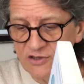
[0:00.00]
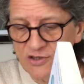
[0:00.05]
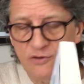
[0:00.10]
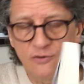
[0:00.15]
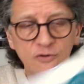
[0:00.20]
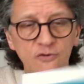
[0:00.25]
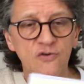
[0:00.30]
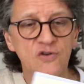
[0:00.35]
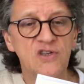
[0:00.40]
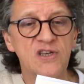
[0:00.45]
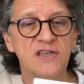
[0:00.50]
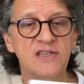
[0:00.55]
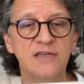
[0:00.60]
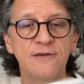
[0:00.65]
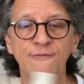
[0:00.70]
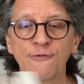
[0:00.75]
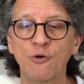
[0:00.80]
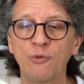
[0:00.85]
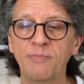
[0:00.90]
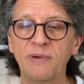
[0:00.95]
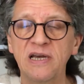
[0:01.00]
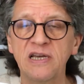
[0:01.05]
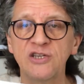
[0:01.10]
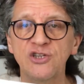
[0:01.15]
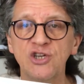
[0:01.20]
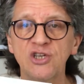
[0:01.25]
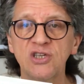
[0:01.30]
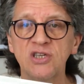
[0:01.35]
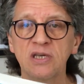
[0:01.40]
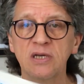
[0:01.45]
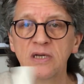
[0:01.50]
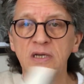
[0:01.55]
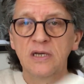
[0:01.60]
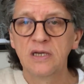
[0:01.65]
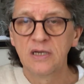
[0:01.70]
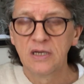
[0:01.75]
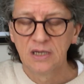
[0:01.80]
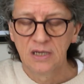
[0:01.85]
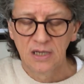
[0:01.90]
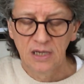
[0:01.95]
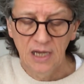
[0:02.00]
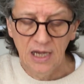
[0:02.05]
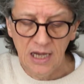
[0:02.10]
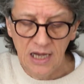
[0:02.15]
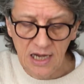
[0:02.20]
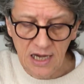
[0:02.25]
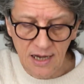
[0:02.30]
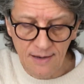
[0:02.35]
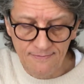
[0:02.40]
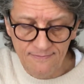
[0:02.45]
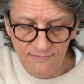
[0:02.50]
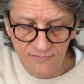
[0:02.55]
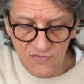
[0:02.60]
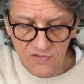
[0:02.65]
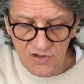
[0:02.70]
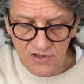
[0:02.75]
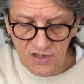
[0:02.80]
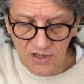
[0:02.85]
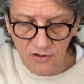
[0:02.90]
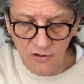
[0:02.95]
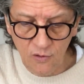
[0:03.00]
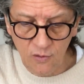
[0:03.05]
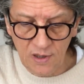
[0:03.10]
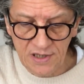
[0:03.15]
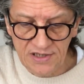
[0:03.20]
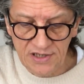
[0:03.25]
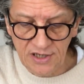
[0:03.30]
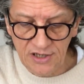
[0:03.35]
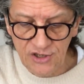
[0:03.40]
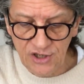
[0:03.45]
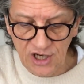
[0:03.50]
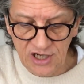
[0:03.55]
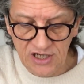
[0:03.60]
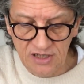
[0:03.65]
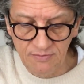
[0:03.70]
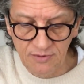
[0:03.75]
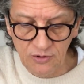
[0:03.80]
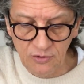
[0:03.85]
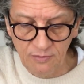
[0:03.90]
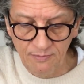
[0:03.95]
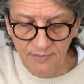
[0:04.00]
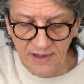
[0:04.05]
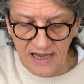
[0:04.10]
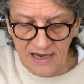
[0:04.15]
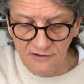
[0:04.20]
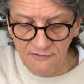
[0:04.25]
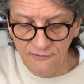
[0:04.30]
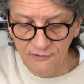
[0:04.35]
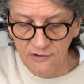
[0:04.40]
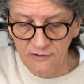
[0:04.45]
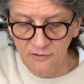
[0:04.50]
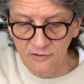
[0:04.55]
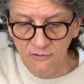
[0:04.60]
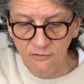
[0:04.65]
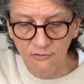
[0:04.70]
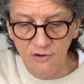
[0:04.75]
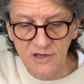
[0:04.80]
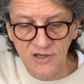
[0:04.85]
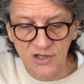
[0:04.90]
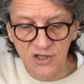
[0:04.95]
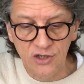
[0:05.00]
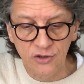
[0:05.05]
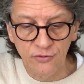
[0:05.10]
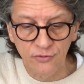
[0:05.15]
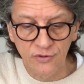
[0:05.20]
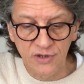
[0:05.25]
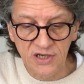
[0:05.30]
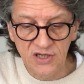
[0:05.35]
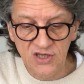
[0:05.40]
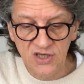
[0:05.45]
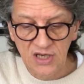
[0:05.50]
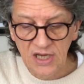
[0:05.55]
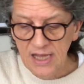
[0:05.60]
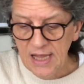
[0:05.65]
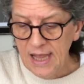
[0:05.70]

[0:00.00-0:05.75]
264 pages. So quite digestible, packed full of great stories,